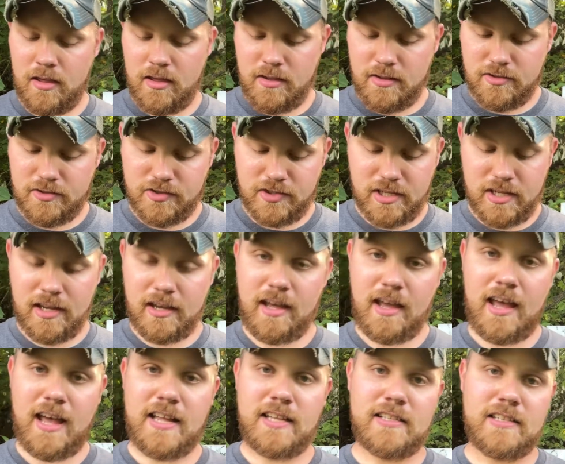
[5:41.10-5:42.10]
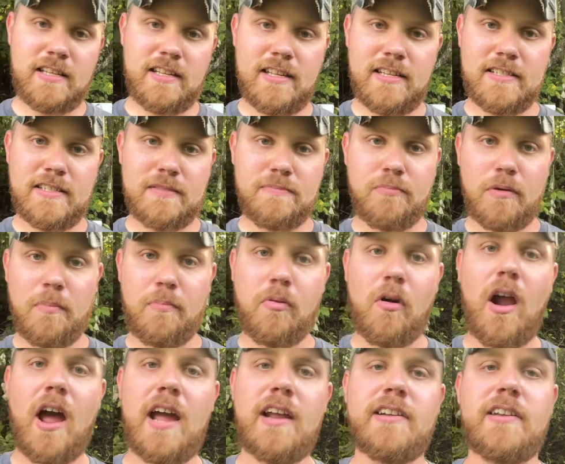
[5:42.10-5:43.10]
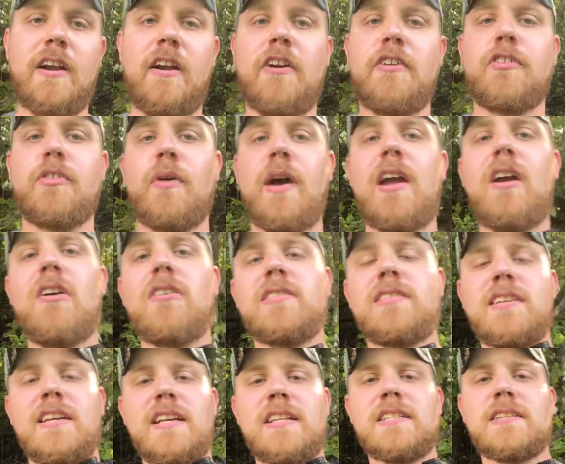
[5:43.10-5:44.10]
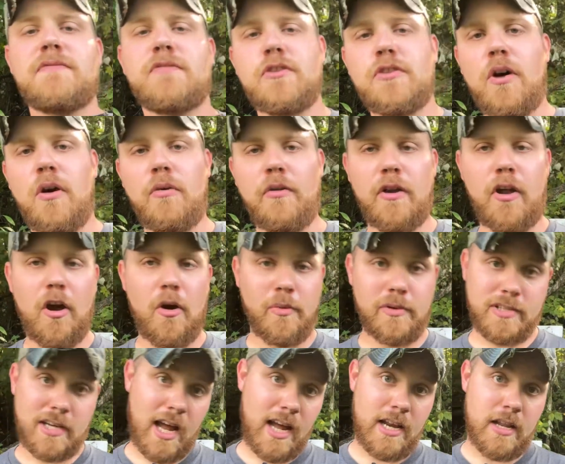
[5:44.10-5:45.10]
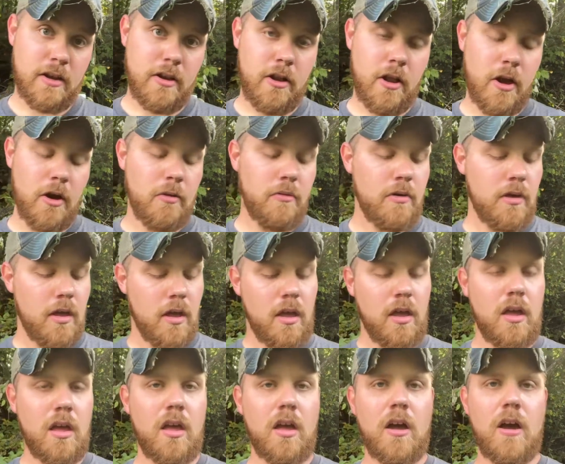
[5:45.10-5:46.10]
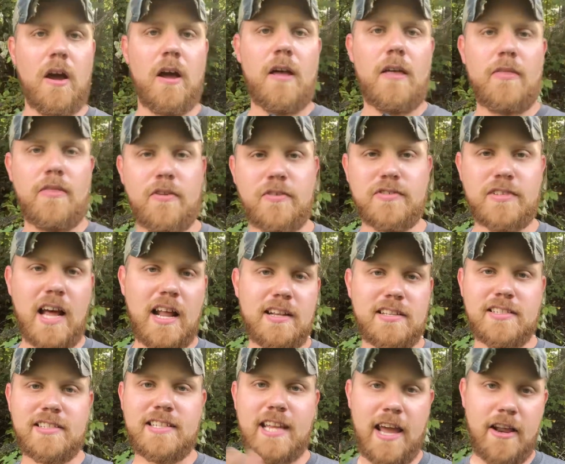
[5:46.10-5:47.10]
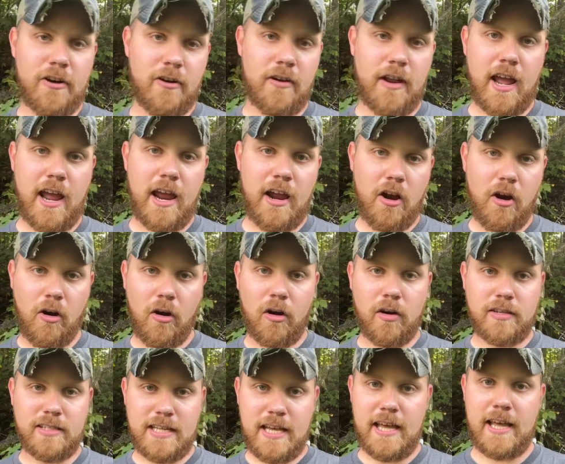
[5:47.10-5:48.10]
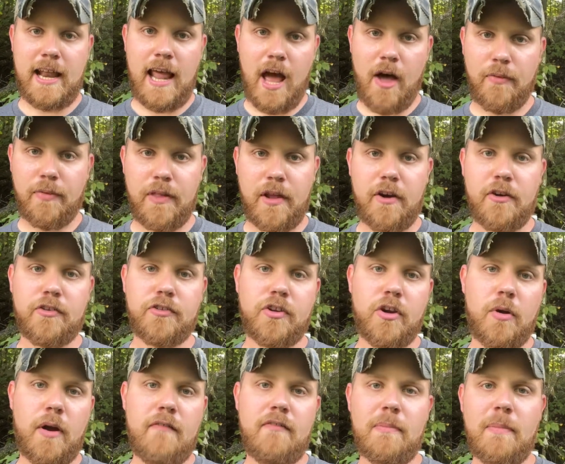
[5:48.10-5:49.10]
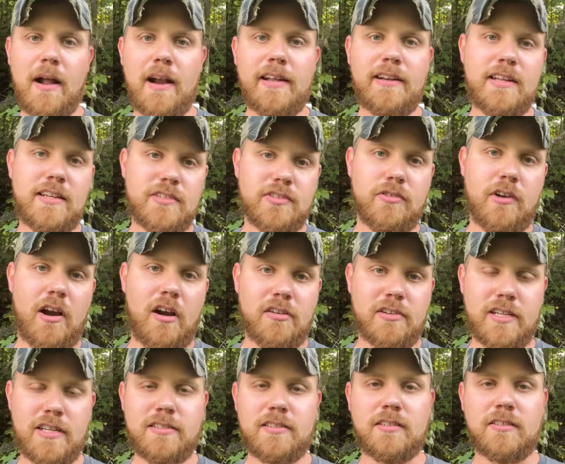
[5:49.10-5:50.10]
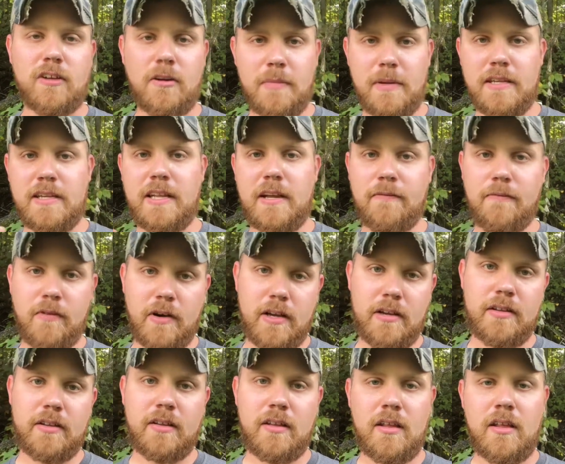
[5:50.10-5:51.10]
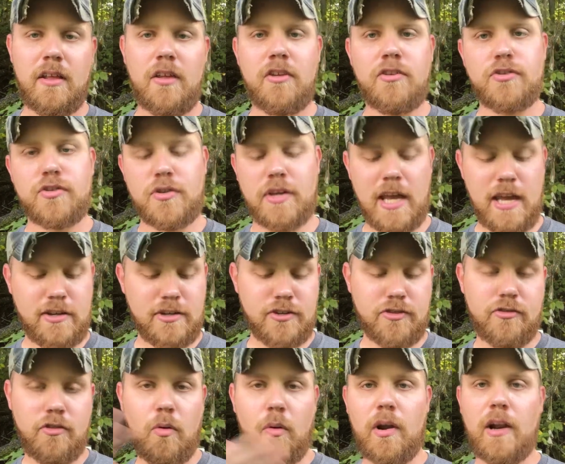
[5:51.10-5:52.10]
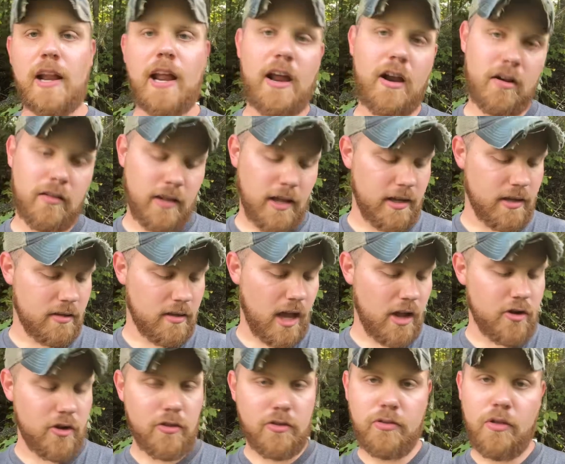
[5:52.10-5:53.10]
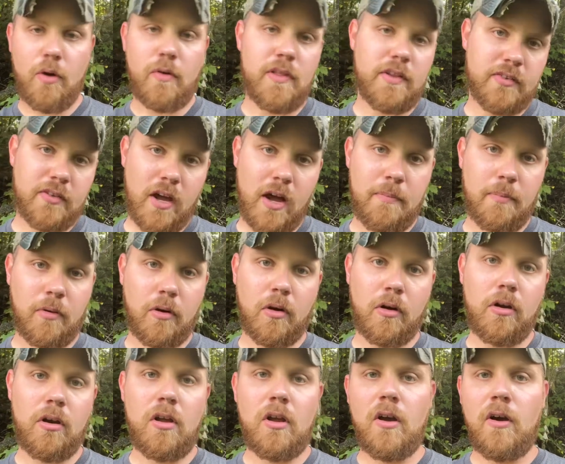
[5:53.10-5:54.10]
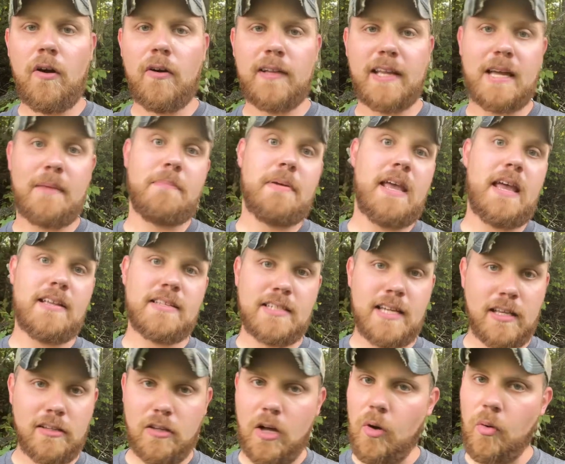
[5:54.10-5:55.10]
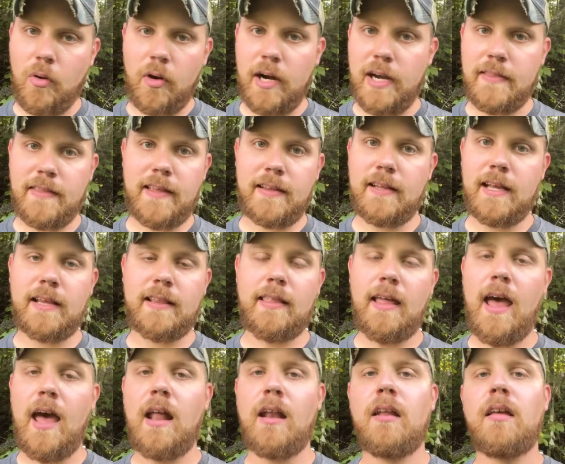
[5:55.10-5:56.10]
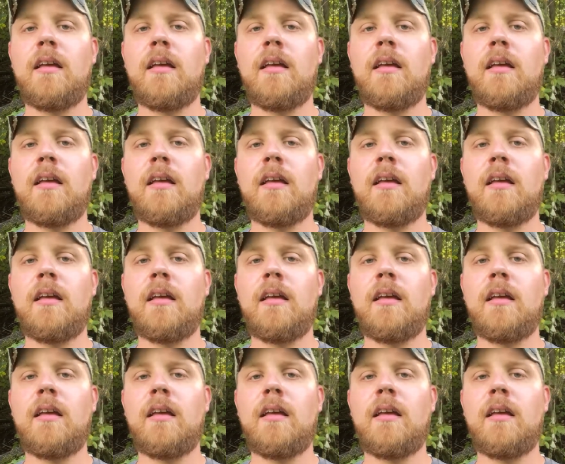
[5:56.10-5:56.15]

SIG is proprietary. So AR-10s, if you don't know, which I didn't know, there's not a standard AR-10 out there. So everybody does their AR-10s a little bit different. So you can't just throw on an AR, like I couldn't throw this upper on like a PSA low or anything like that.